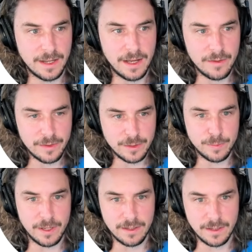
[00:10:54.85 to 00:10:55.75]
how the
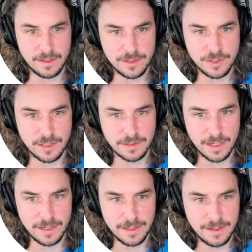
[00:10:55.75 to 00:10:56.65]
debate gets
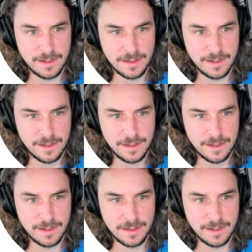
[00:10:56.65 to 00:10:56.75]
generated.